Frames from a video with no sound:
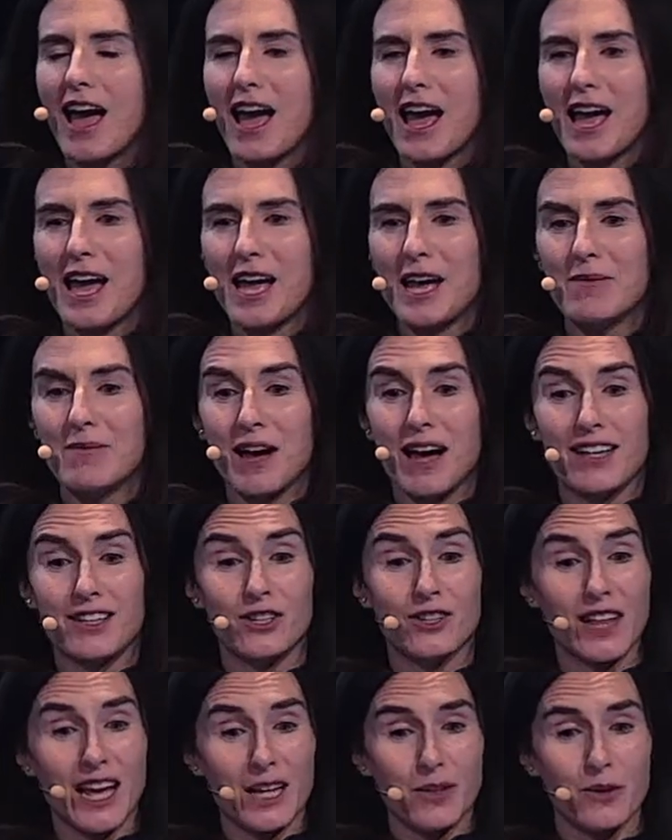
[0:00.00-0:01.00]
Um, and
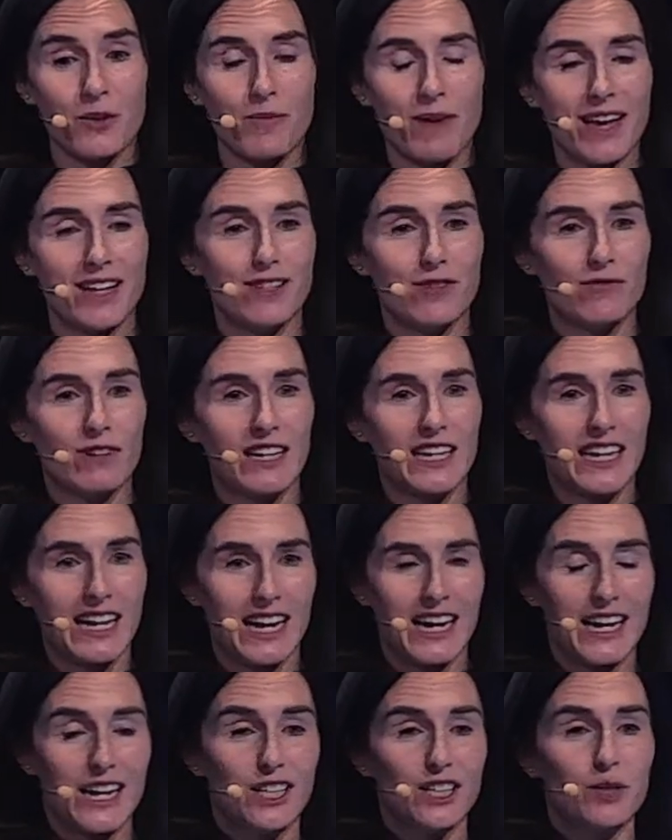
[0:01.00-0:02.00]
so that's what makes it really
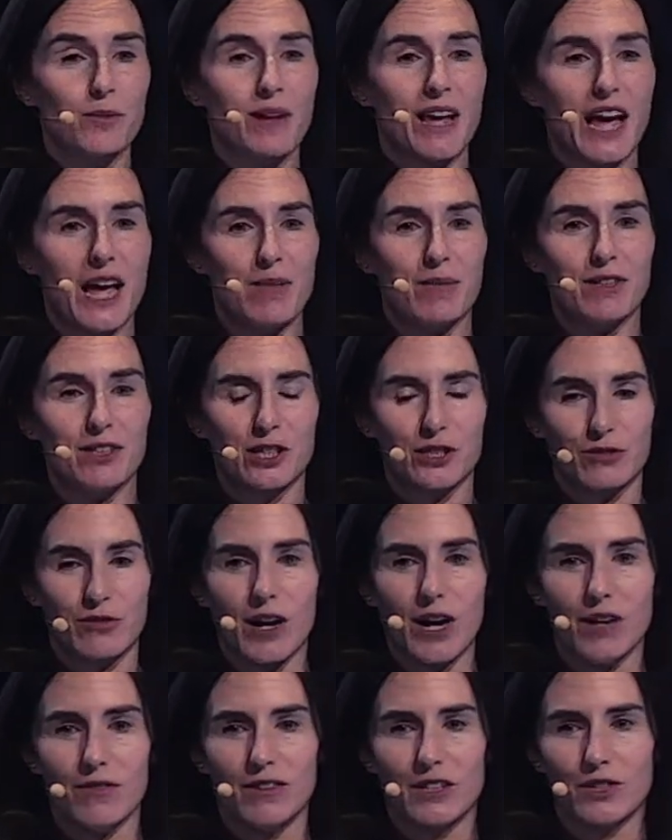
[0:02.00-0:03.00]
clear to be able to
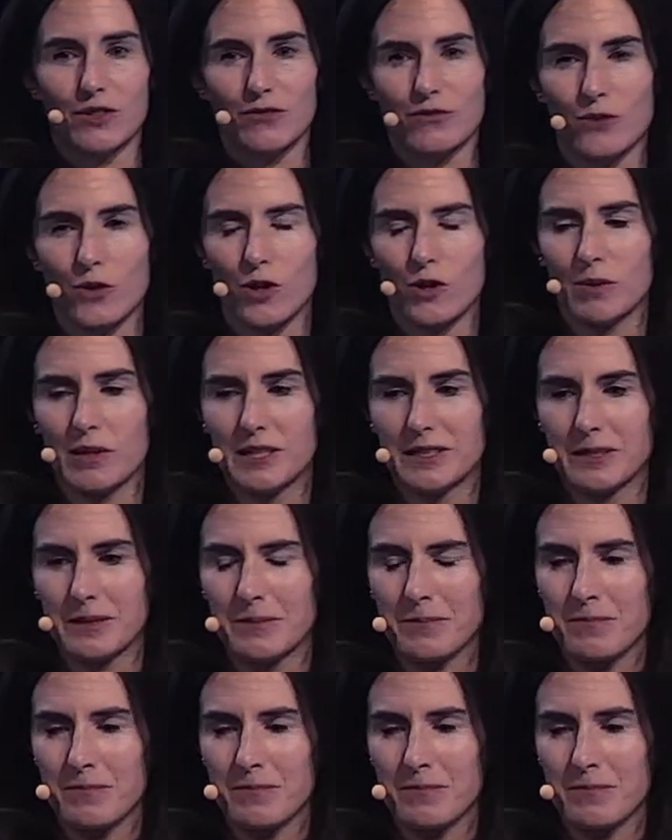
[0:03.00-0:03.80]
drive it forward